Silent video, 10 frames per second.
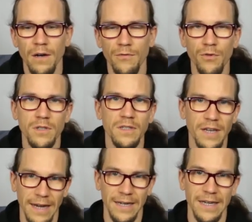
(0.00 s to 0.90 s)
foot
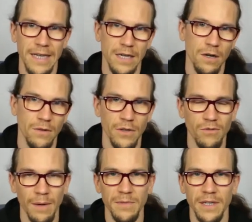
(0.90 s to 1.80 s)
technique on the
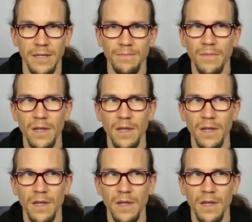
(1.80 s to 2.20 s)
drum set?